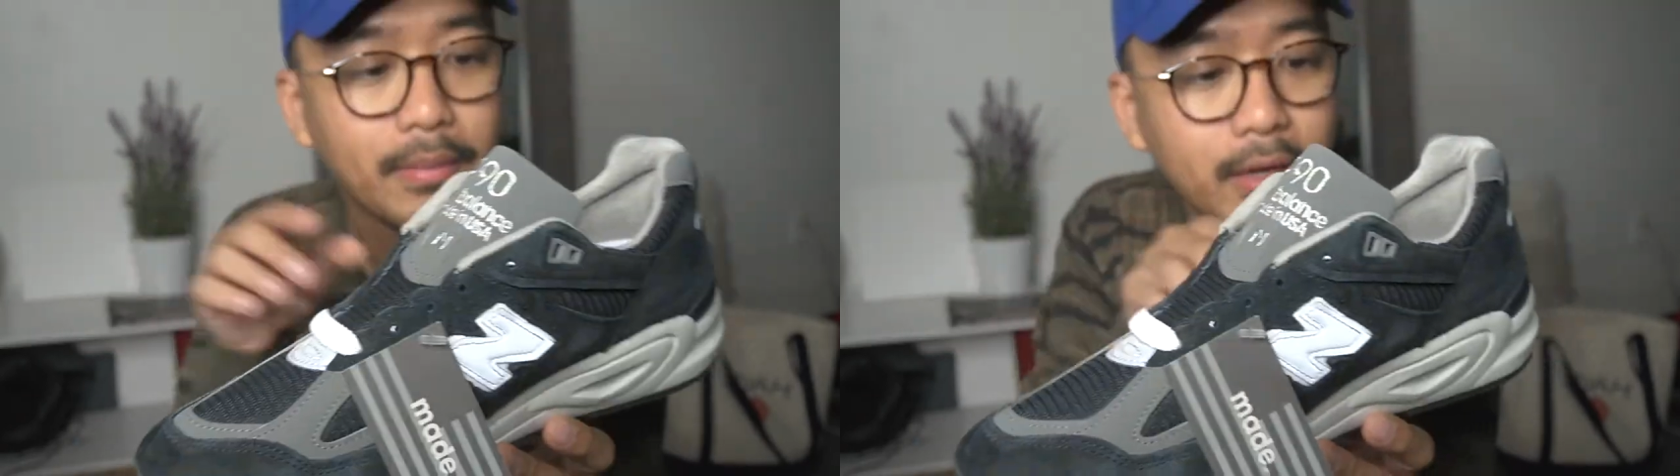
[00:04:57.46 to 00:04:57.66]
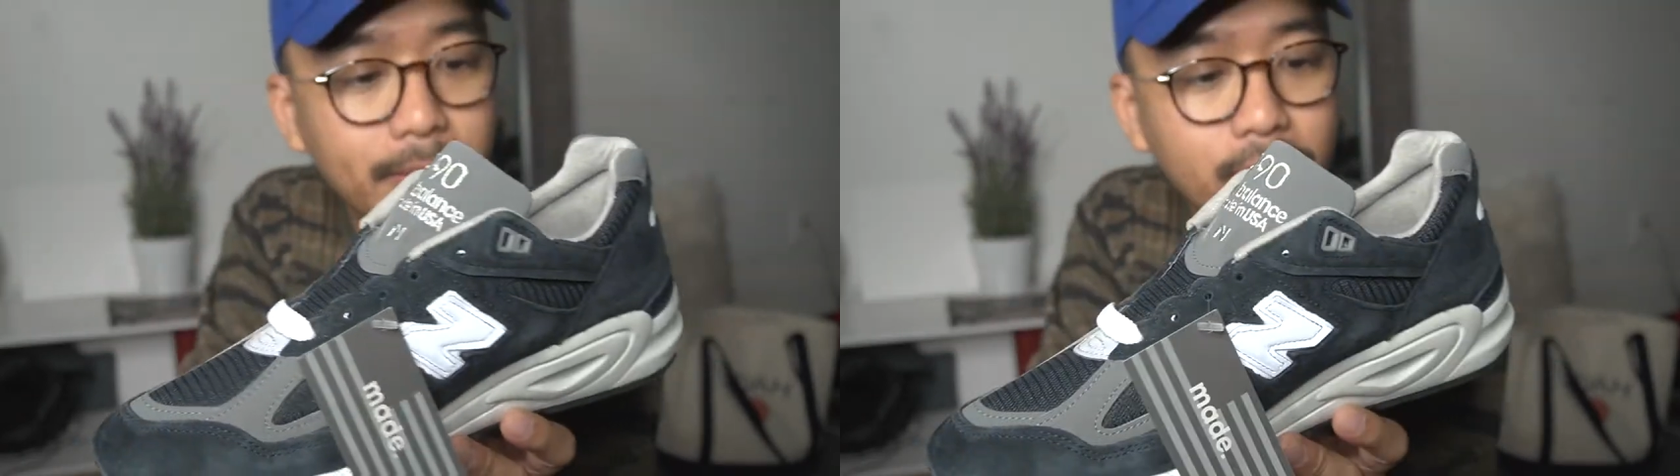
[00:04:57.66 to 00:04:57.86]
I'm
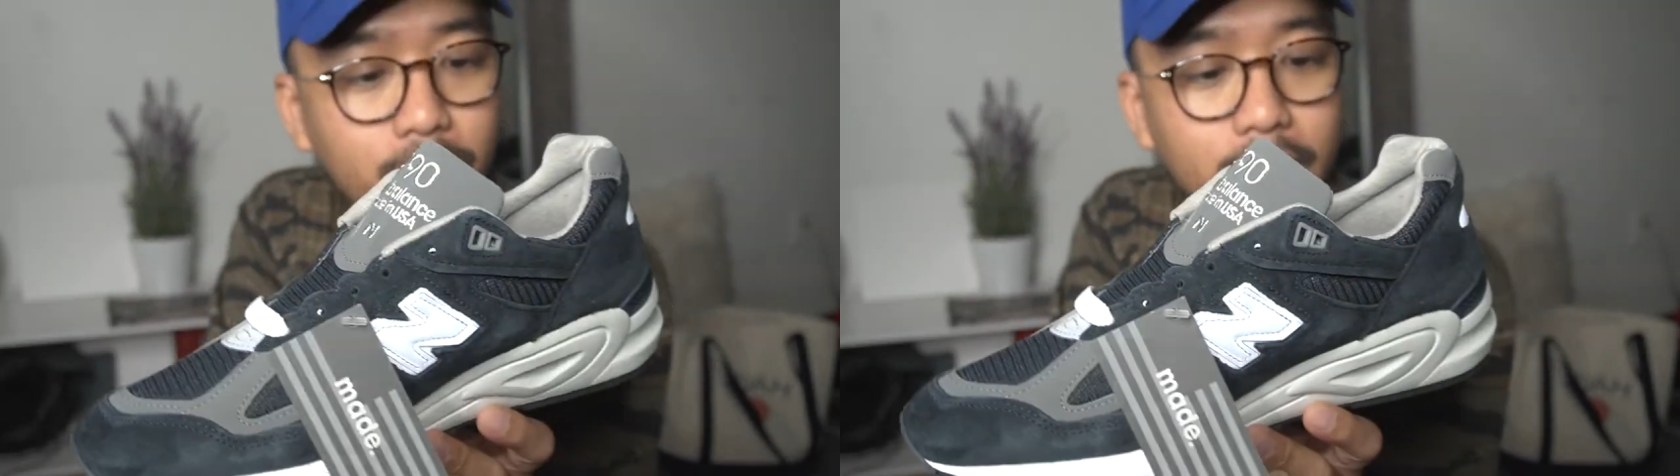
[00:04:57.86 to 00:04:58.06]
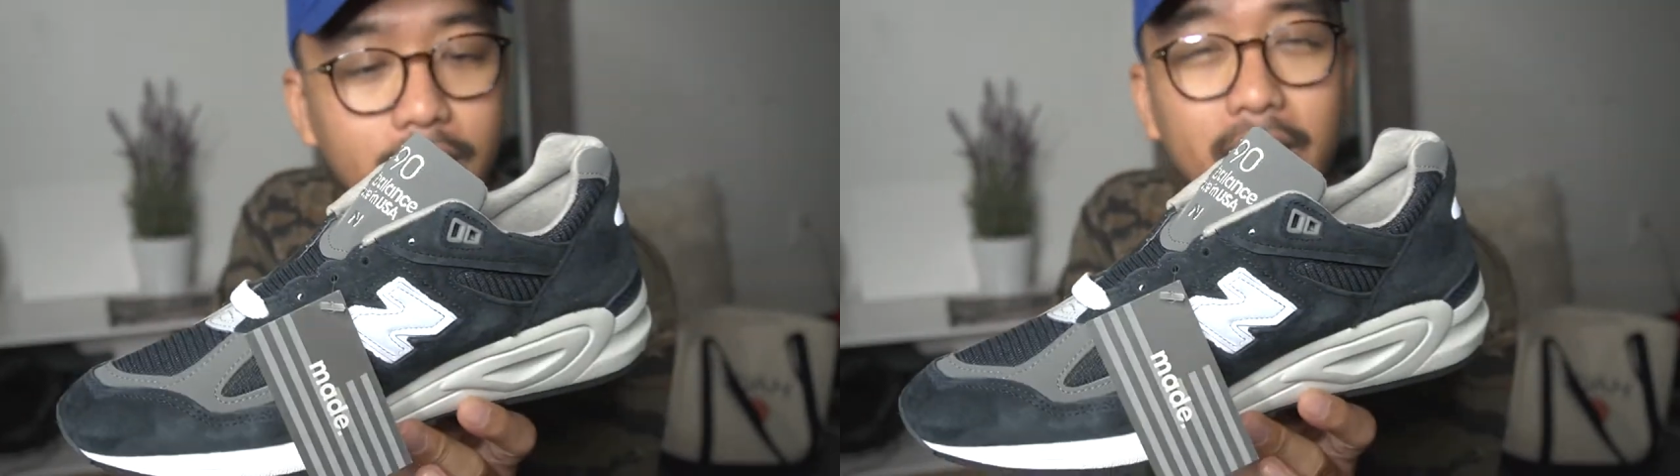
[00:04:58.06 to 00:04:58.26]
gonna be
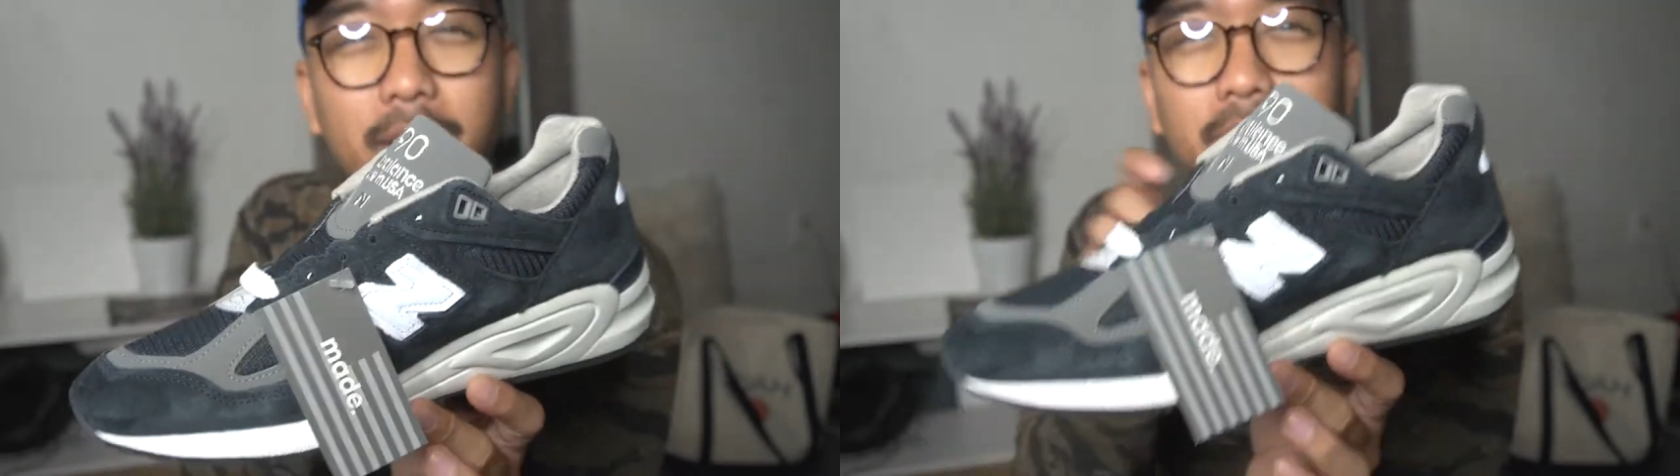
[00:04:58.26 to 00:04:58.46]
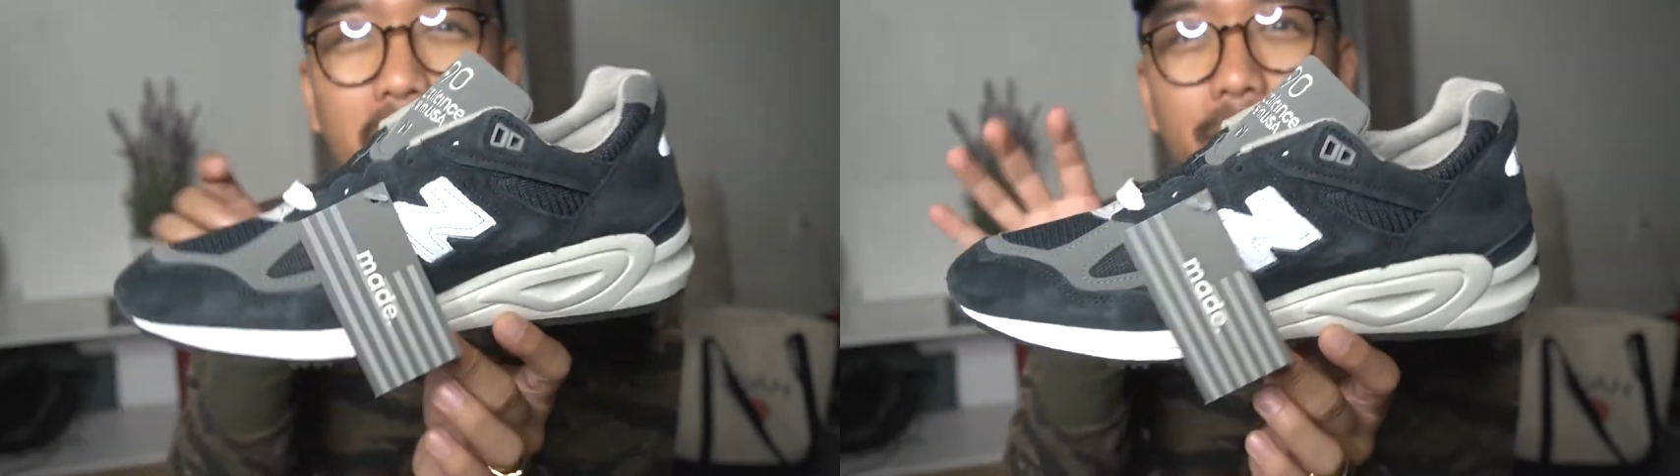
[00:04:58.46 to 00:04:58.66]
doing like
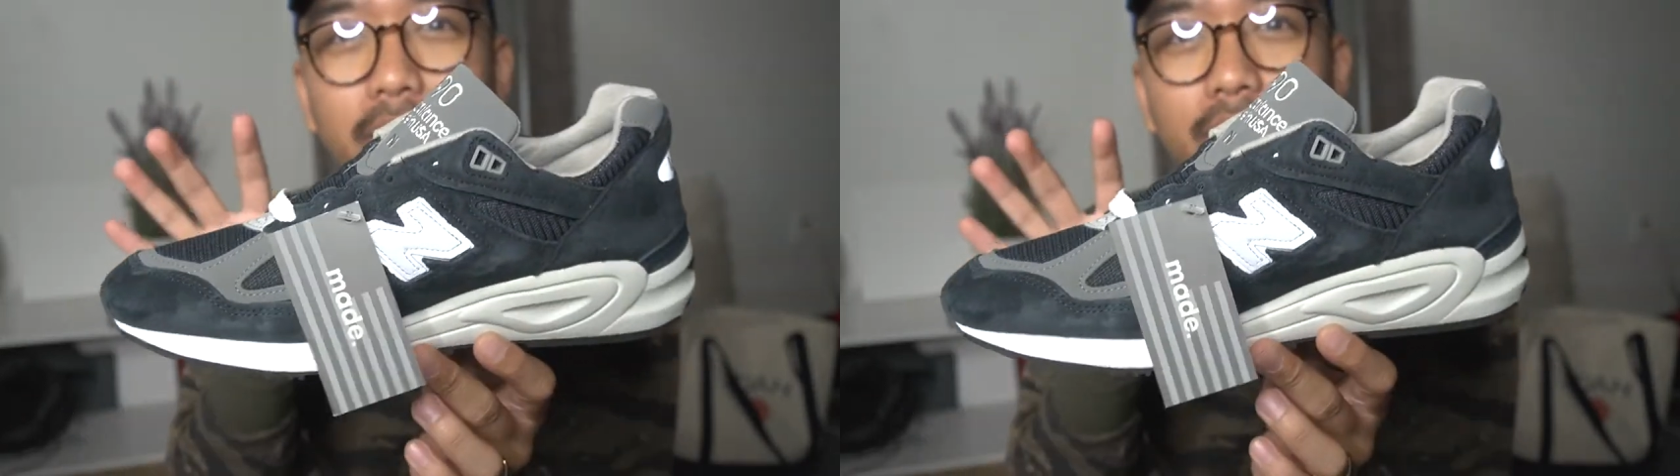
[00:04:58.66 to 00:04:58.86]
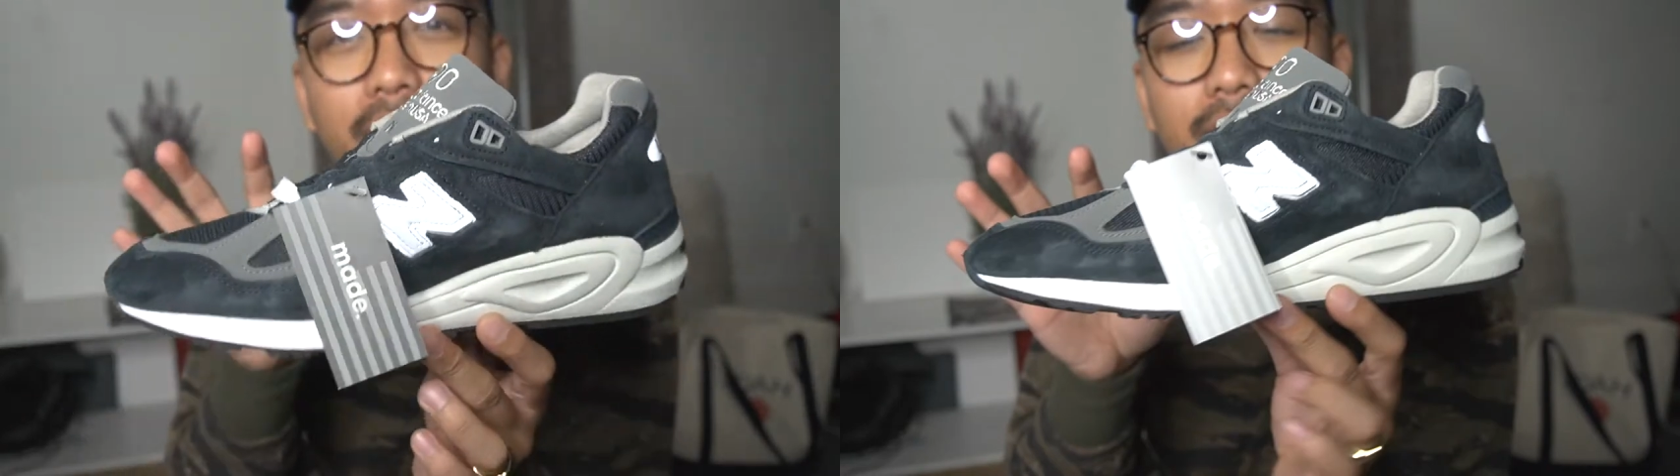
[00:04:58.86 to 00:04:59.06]
a
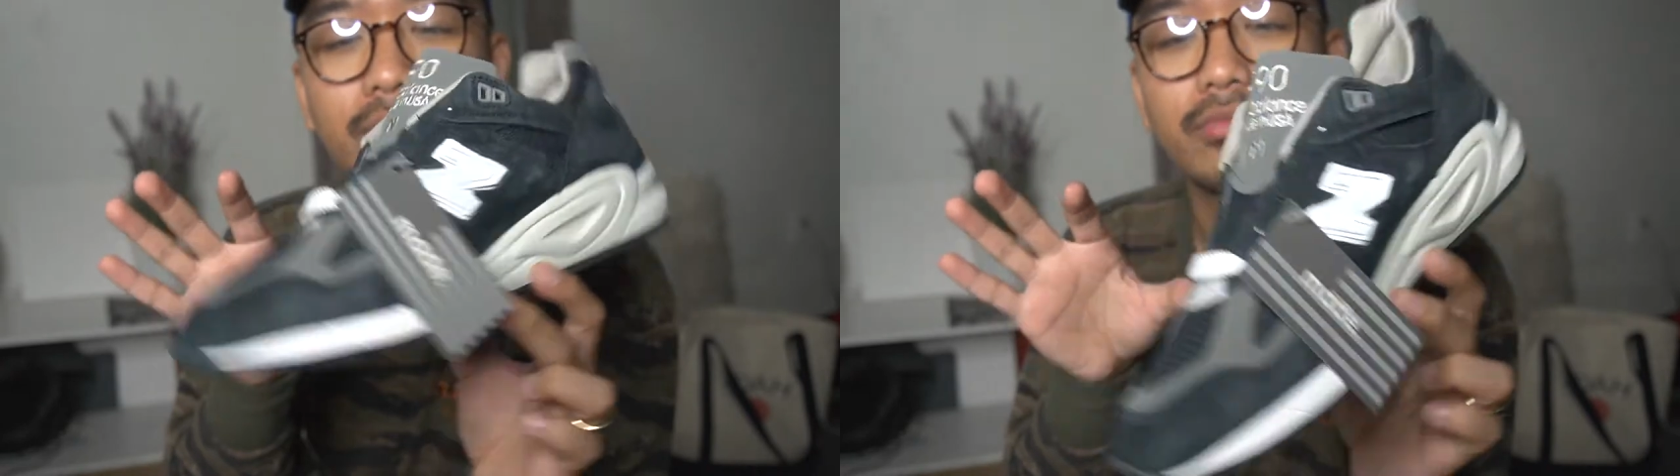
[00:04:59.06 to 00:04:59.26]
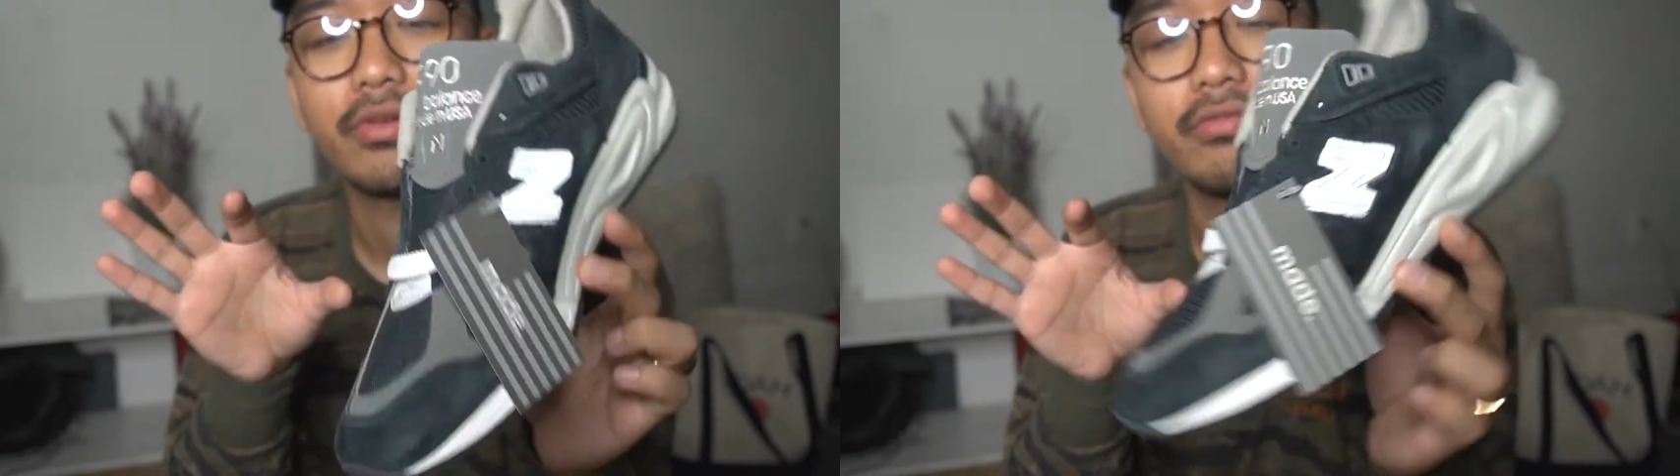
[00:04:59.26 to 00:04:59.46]
proper
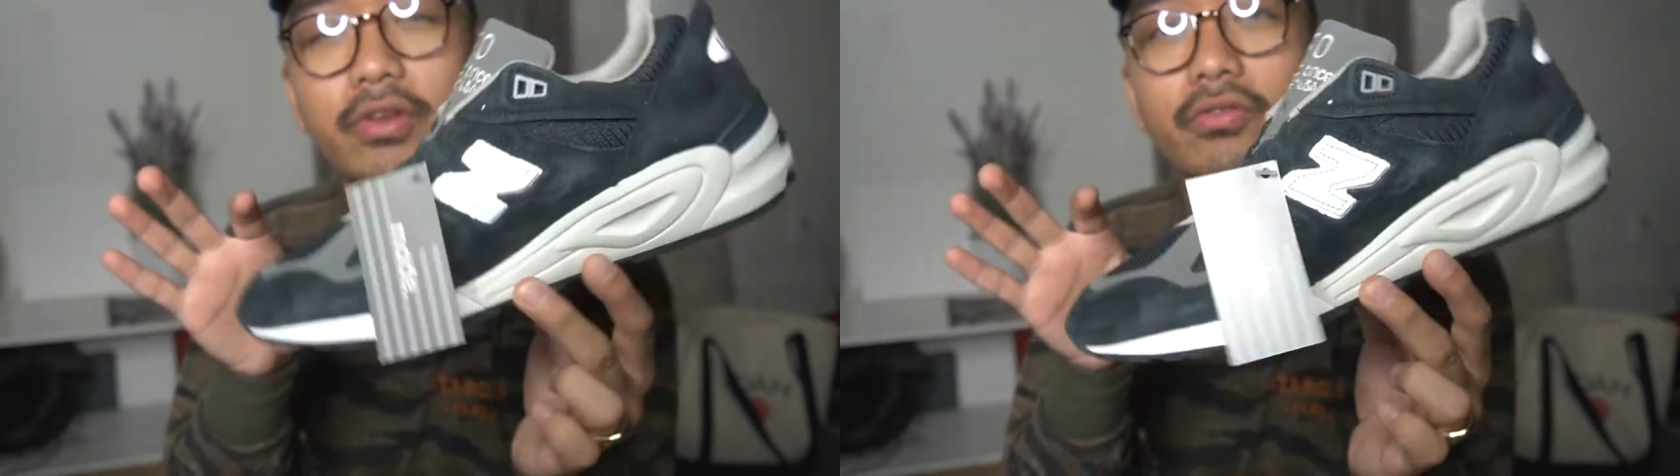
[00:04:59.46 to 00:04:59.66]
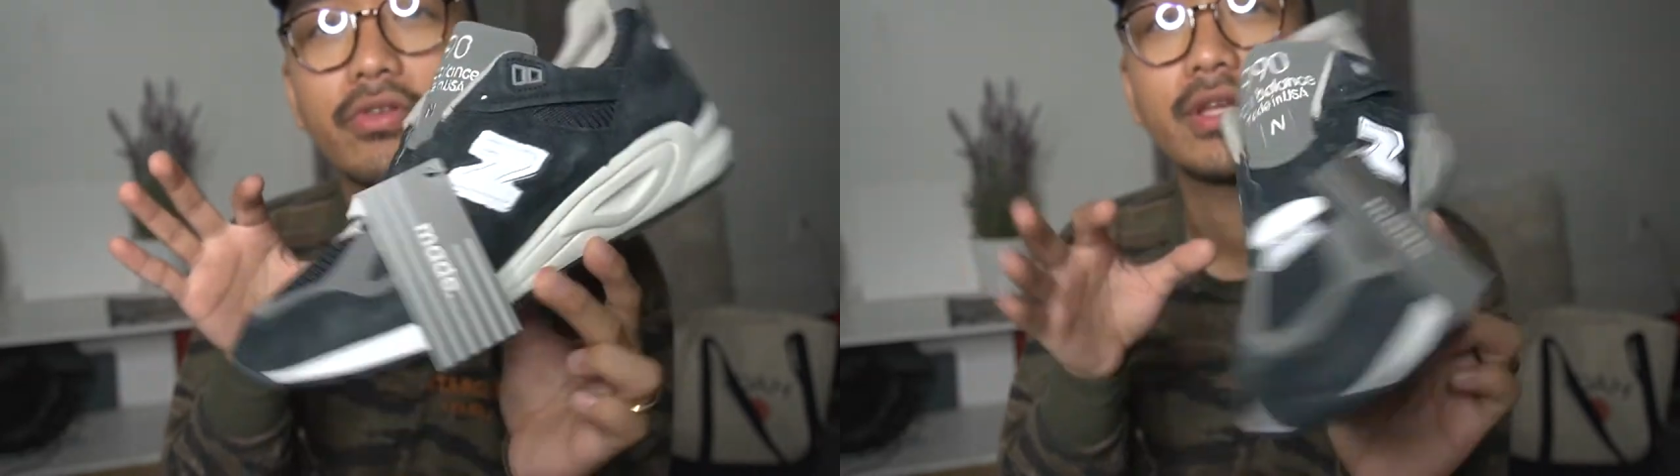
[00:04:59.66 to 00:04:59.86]
review for